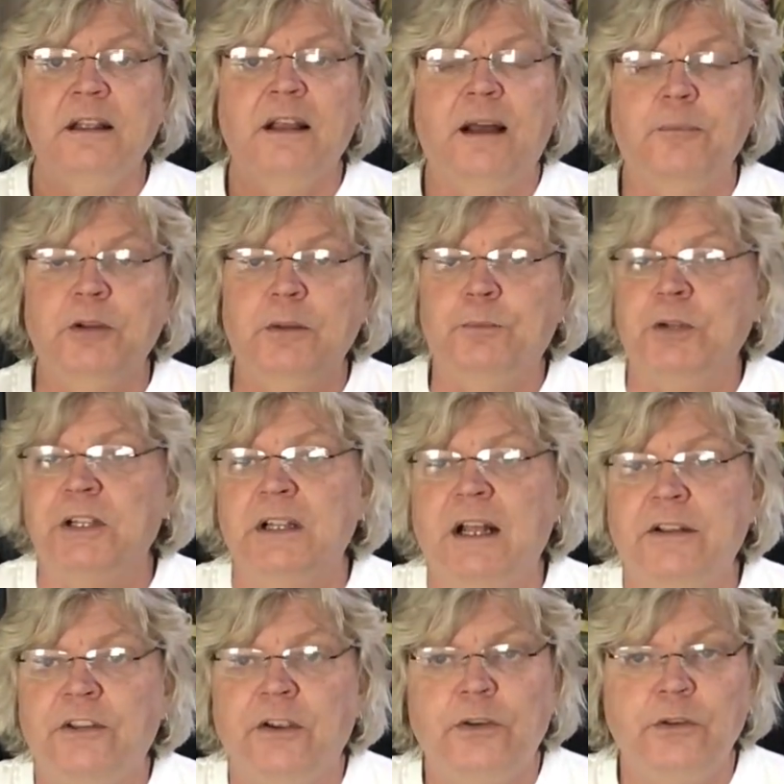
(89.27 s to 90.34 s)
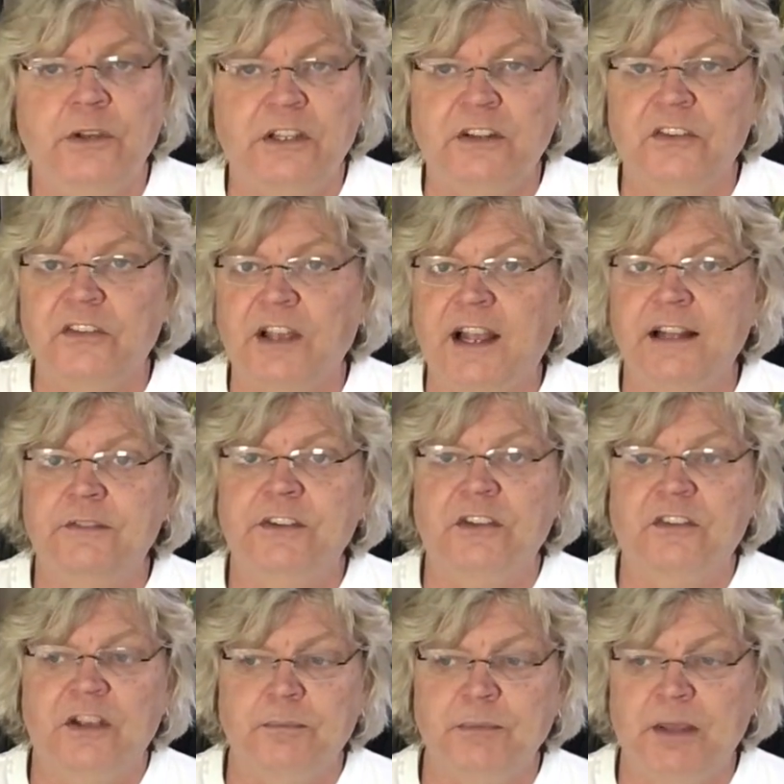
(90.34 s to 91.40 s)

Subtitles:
I'm going to put it out there. You can decide if it's something